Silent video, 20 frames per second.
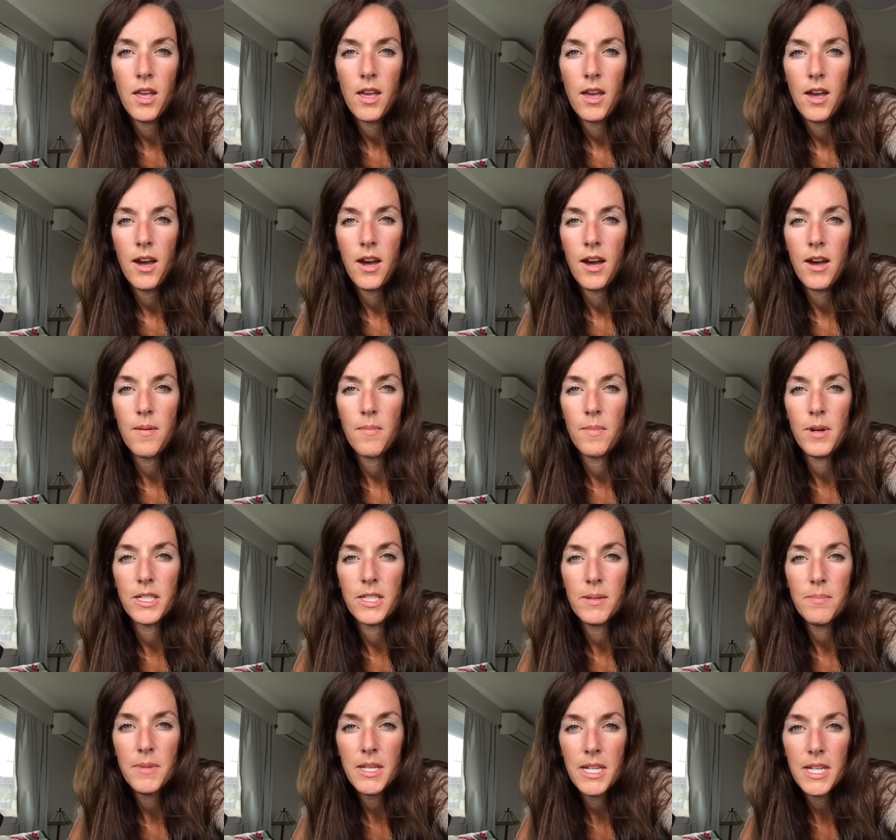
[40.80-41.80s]
But
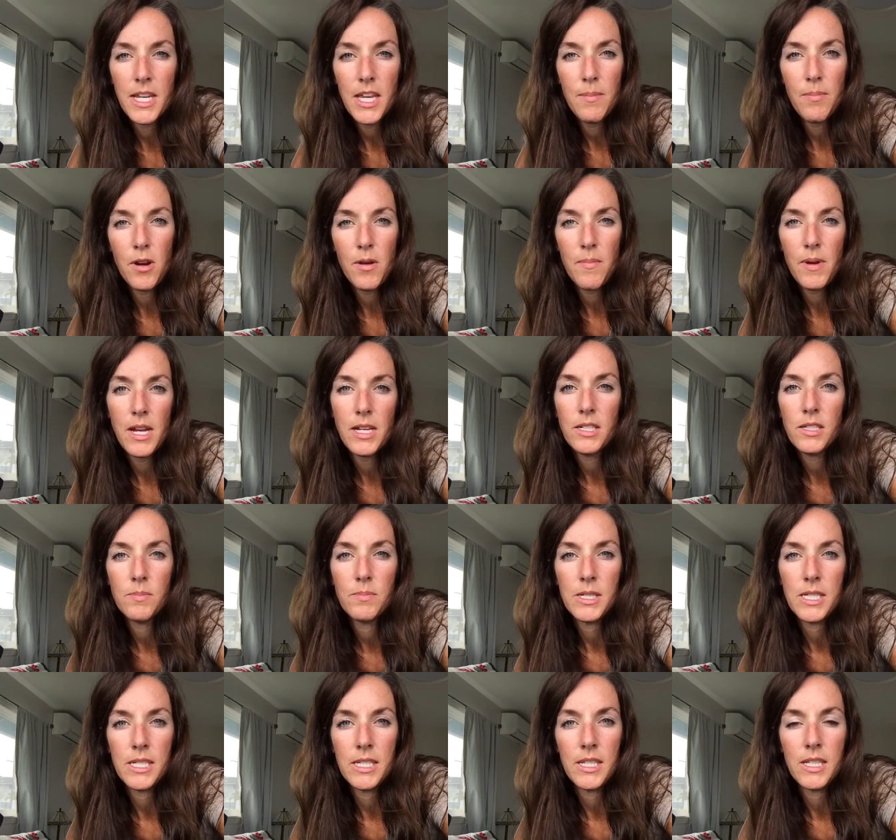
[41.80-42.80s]
something to keep our minds
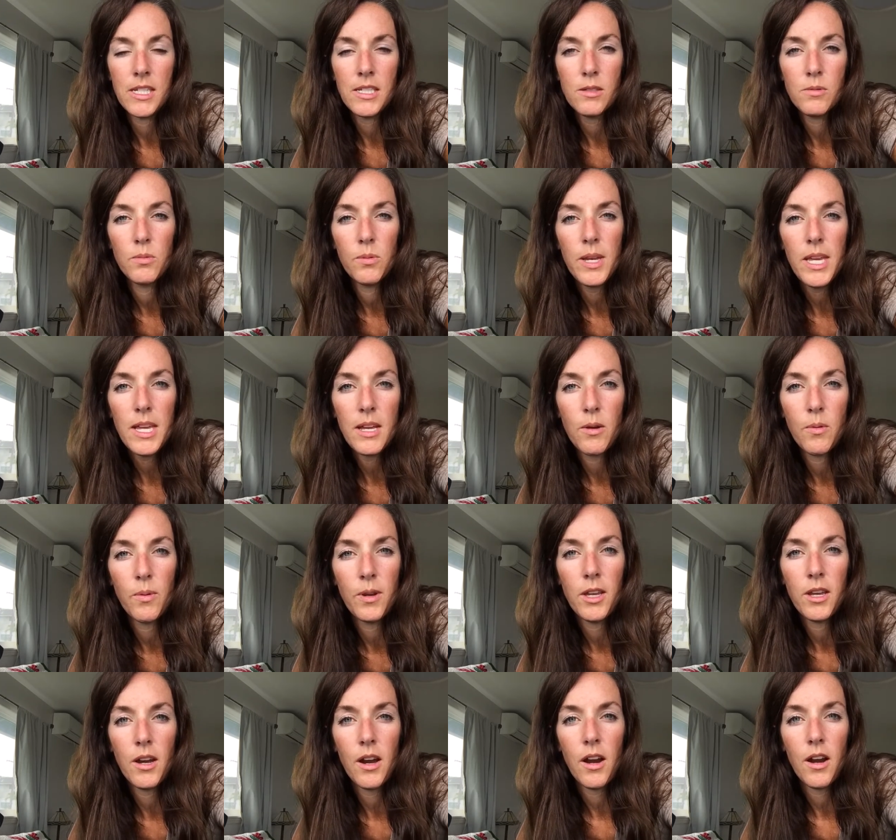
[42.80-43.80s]
busy. This week
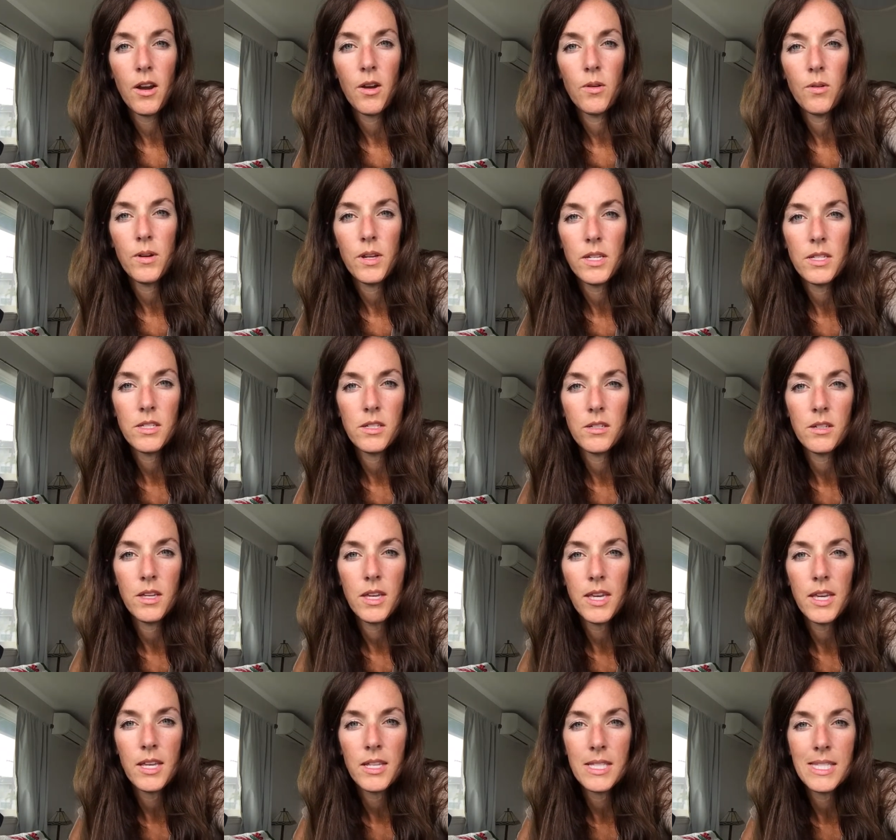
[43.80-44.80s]
we are going to
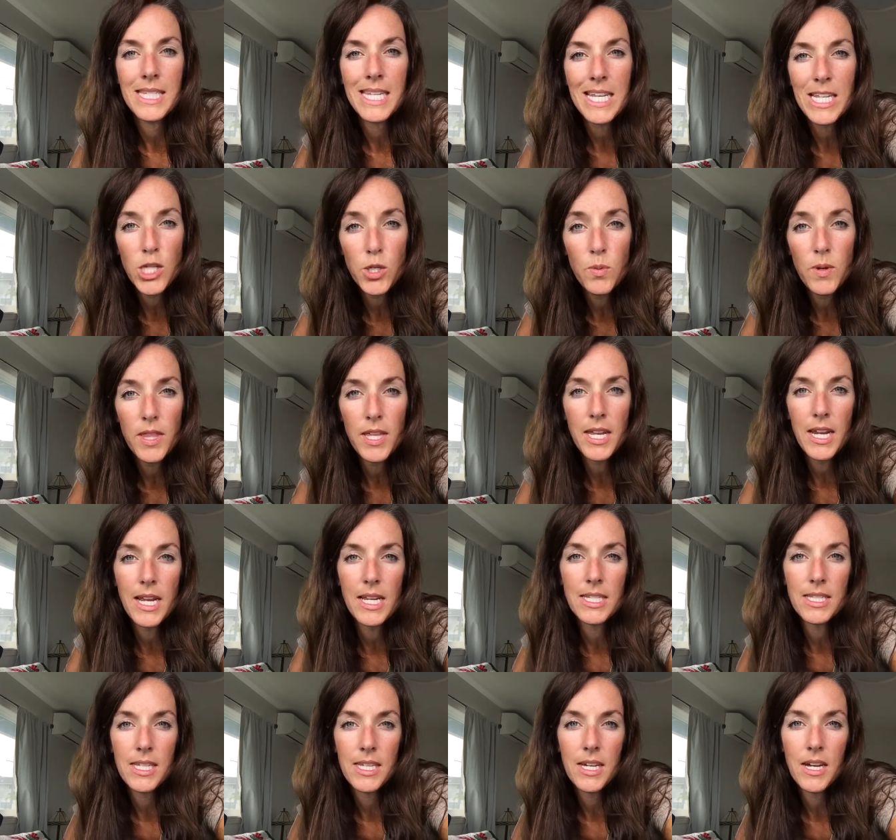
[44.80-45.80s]
continue with that
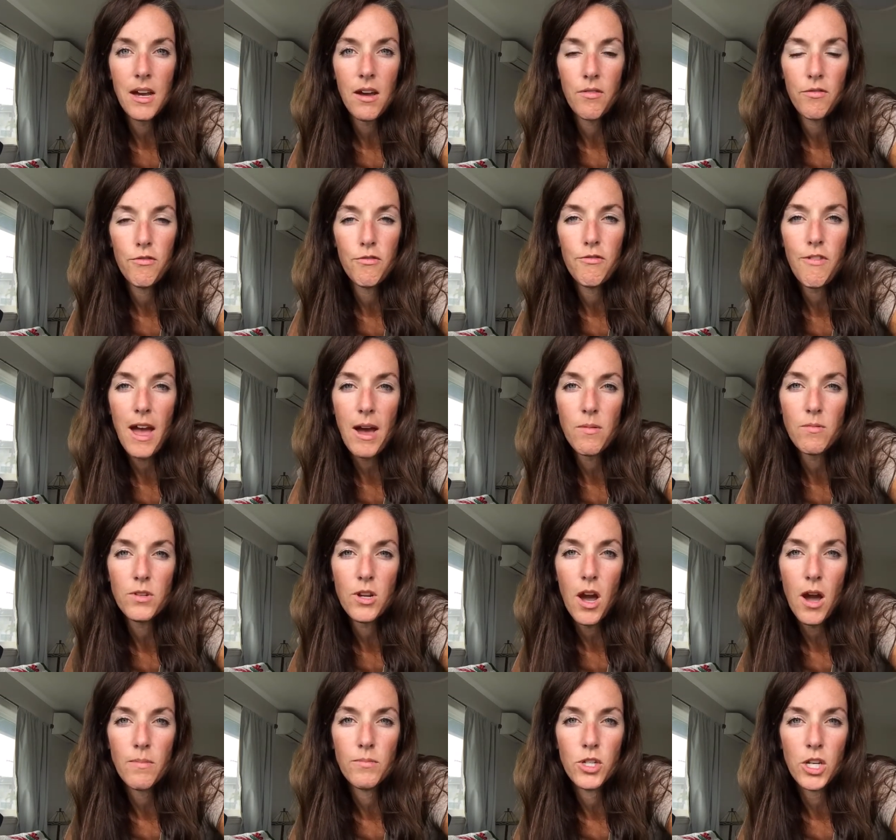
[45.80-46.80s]
idea of found
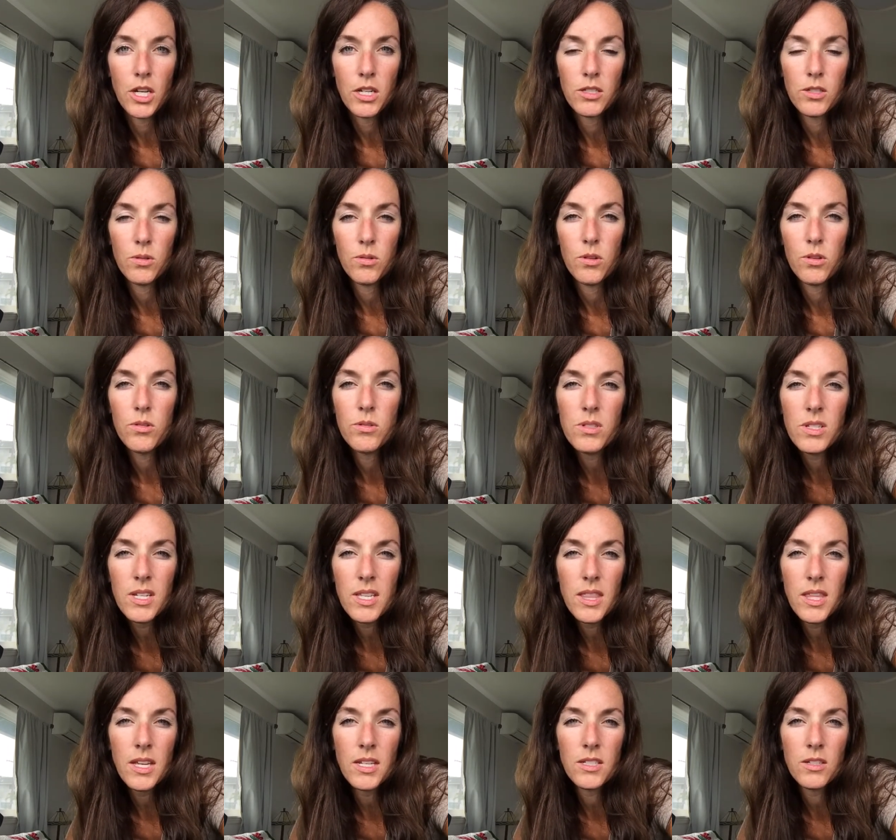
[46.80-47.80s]
objects. So using
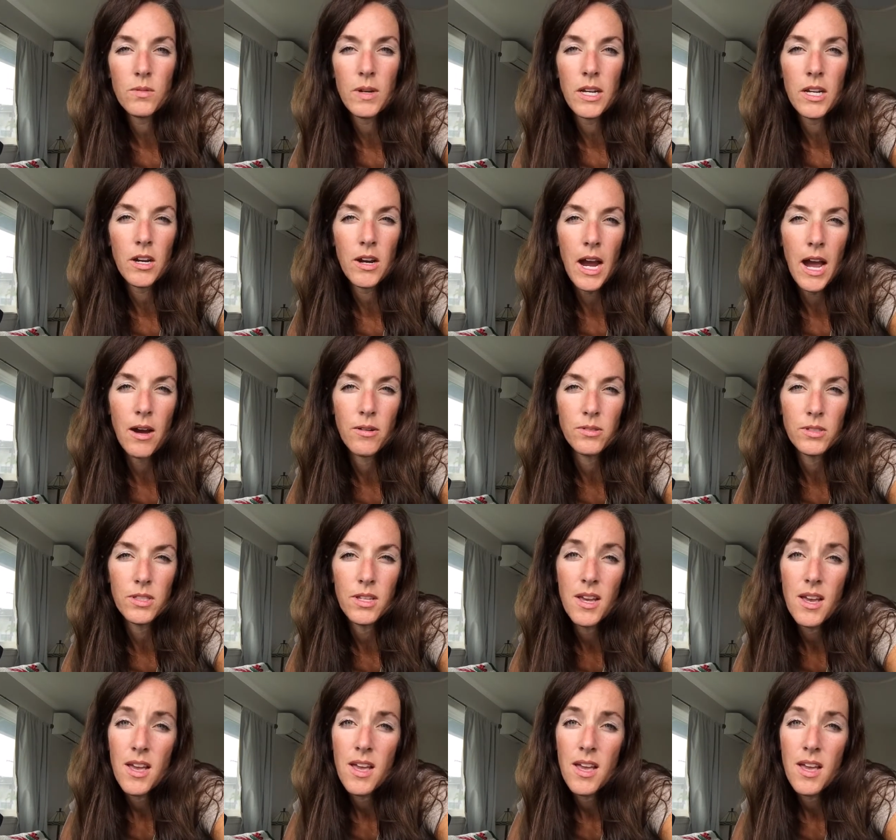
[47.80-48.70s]
things around our house.